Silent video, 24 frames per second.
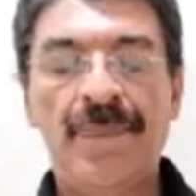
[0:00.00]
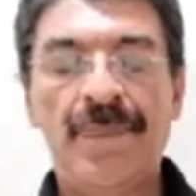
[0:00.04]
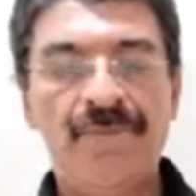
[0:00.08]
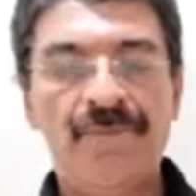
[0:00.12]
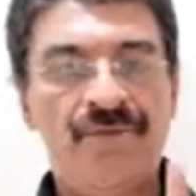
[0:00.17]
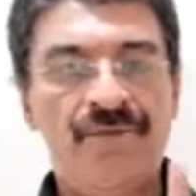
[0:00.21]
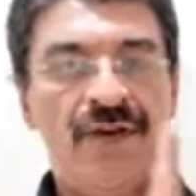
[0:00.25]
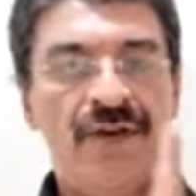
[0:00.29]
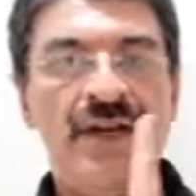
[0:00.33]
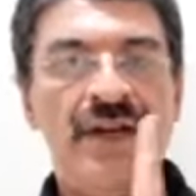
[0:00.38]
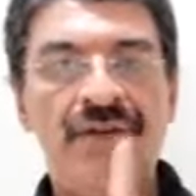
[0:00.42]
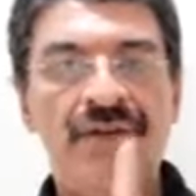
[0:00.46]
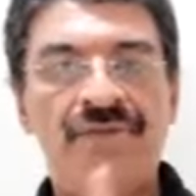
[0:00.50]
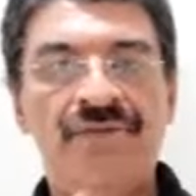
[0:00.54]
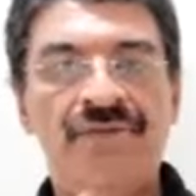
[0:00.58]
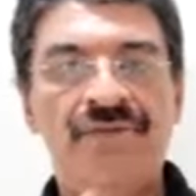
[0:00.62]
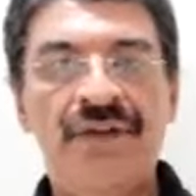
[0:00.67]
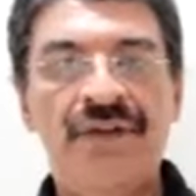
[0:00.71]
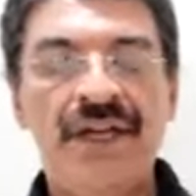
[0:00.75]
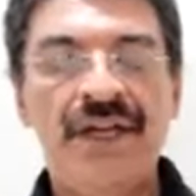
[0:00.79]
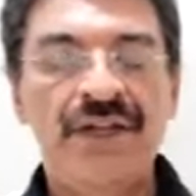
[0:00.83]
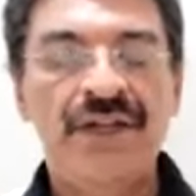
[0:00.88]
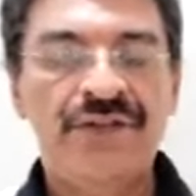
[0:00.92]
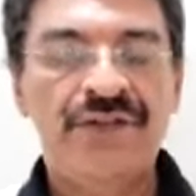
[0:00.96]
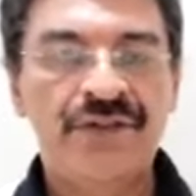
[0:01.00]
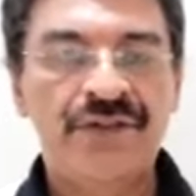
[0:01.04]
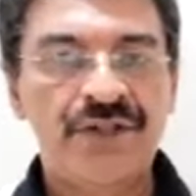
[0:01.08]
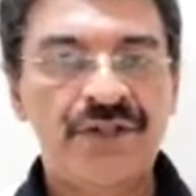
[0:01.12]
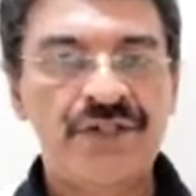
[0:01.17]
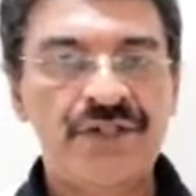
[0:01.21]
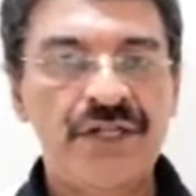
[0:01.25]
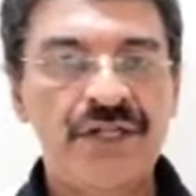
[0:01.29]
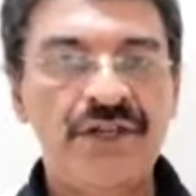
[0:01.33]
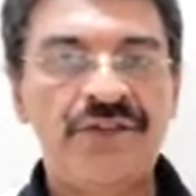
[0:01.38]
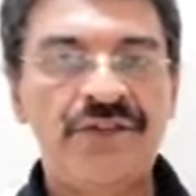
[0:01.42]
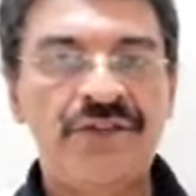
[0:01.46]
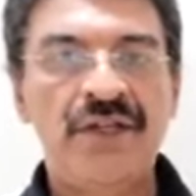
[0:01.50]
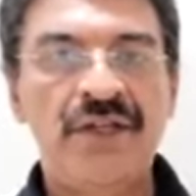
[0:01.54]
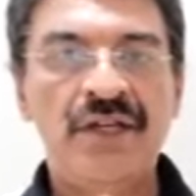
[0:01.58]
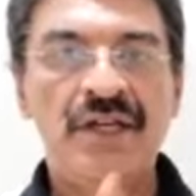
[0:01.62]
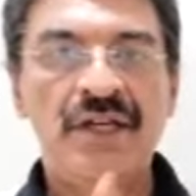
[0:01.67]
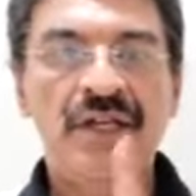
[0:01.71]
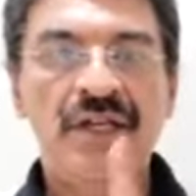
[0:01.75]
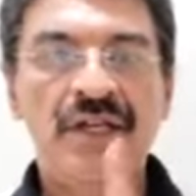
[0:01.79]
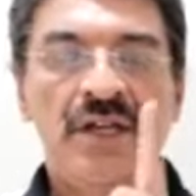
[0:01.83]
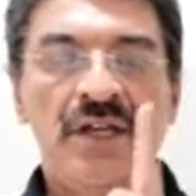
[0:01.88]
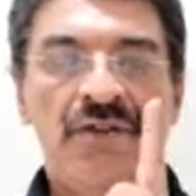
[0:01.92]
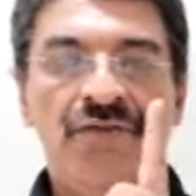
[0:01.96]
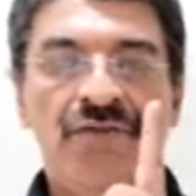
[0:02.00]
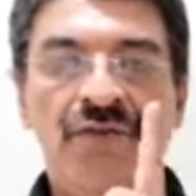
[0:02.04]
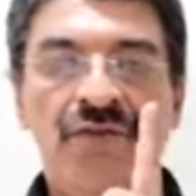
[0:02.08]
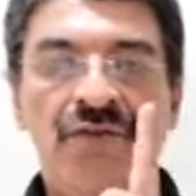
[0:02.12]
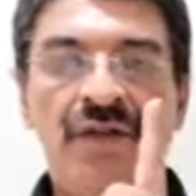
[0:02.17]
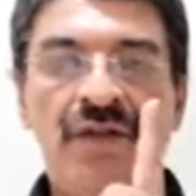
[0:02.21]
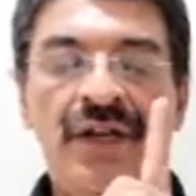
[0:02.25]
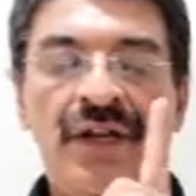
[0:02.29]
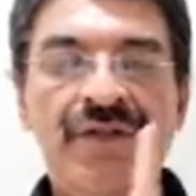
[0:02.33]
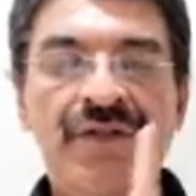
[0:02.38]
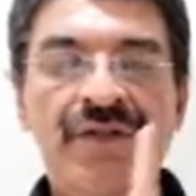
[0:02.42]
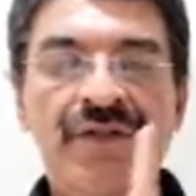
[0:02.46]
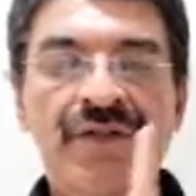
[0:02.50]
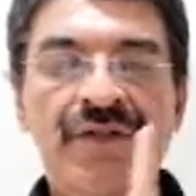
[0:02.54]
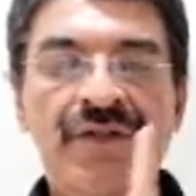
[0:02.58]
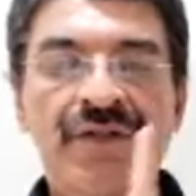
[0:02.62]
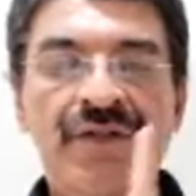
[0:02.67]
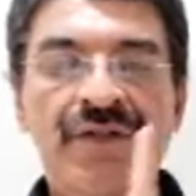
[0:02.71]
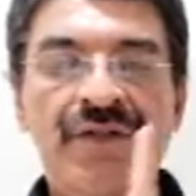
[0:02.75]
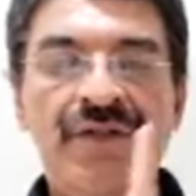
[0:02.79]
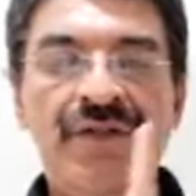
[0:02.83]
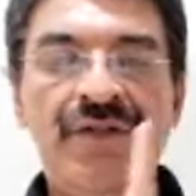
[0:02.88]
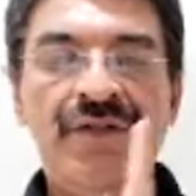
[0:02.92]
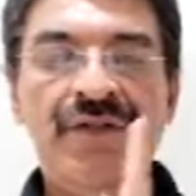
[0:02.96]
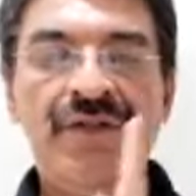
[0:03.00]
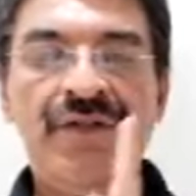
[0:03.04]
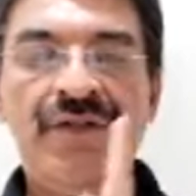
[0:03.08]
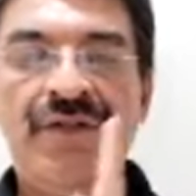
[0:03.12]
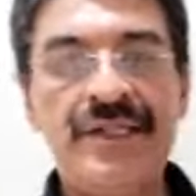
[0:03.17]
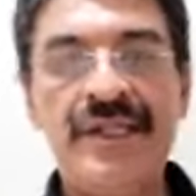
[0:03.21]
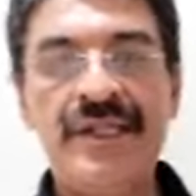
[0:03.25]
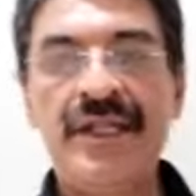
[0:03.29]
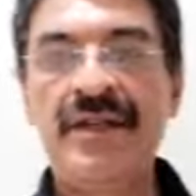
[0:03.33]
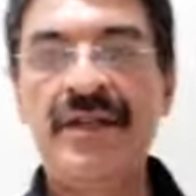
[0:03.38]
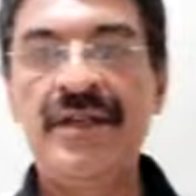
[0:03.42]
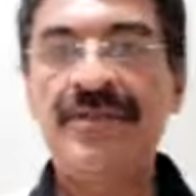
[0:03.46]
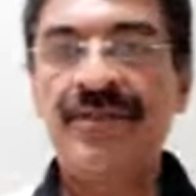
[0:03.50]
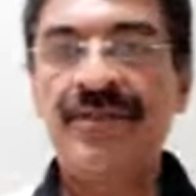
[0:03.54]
What we discussed is, we will divide it by 90,